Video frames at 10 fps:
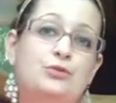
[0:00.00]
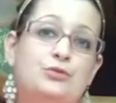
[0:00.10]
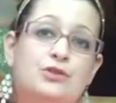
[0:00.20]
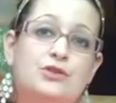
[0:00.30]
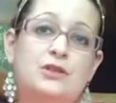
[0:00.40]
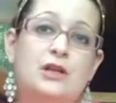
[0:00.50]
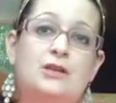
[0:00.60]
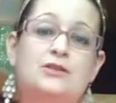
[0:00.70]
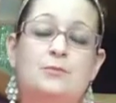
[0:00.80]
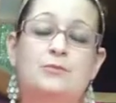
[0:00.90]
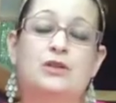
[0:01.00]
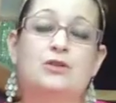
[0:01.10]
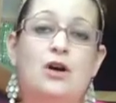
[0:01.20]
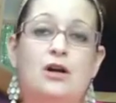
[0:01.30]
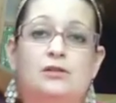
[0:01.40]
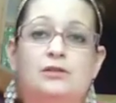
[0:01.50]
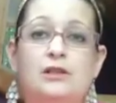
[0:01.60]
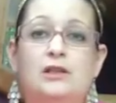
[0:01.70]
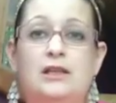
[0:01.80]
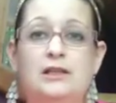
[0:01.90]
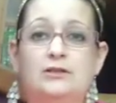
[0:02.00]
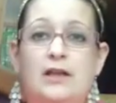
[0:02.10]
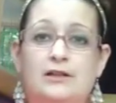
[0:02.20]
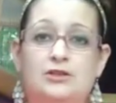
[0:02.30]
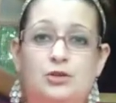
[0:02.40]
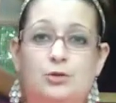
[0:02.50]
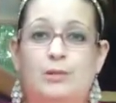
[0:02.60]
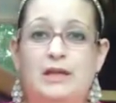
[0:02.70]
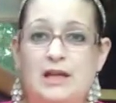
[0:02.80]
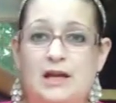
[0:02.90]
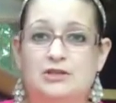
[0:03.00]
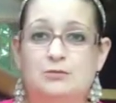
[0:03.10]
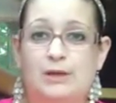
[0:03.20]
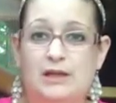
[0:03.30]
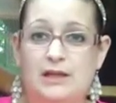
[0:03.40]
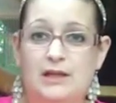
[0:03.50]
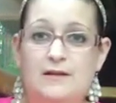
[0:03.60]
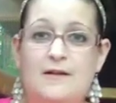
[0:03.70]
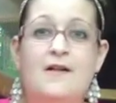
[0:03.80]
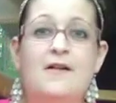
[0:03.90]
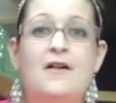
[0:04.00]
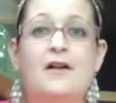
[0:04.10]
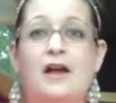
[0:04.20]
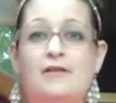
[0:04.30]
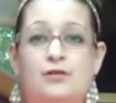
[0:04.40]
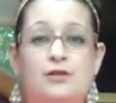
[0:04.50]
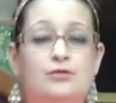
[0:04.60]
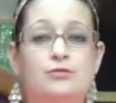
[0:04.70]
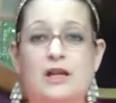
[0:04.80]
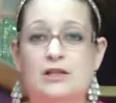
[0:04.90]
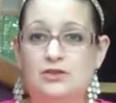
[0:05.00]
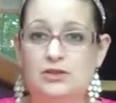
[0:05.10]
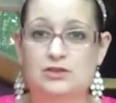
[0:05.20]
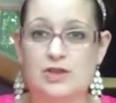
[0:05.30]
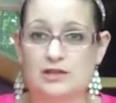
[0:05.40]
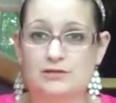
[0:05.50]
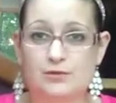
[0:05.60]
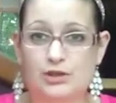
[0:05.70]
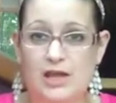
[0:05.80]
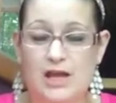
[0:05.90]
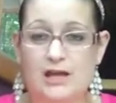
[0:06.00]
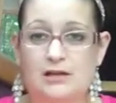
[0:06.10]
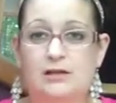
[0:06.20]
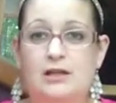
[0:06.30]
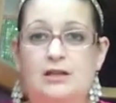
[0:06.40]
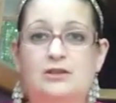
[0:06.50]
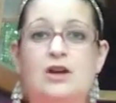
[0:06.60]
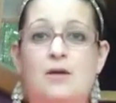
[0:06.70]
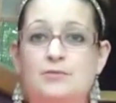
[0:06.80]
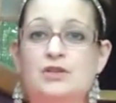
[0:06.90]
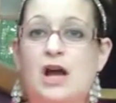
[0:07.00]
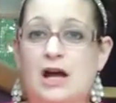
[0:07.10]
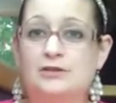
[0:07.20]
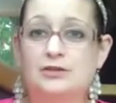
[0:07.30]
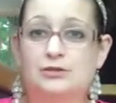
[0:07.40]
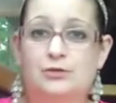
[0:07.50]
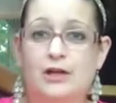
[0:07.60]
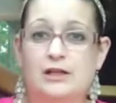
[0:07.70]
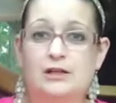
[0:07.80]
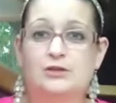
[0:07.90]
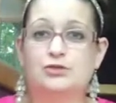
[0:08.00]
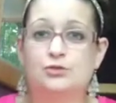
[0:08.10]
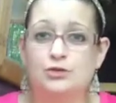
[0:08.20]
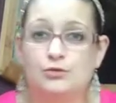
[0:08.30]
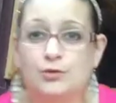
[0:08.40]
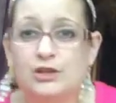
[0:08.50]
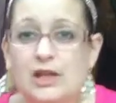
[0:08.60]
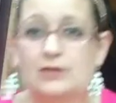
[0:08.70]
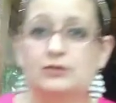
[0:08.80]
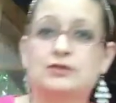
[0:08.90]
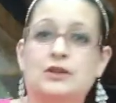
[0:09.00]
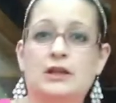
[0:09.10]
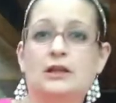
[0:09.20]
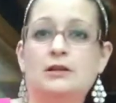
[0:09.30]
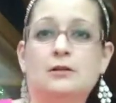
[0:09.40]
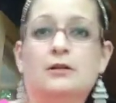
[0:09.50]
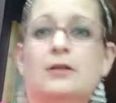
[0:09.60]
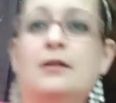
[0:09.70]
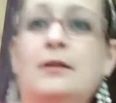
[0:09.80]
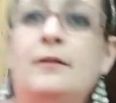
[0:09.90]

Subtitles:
use something called Elector PSP. I've heard great success with that. It comes concentrated. I'll show you what that looks like here.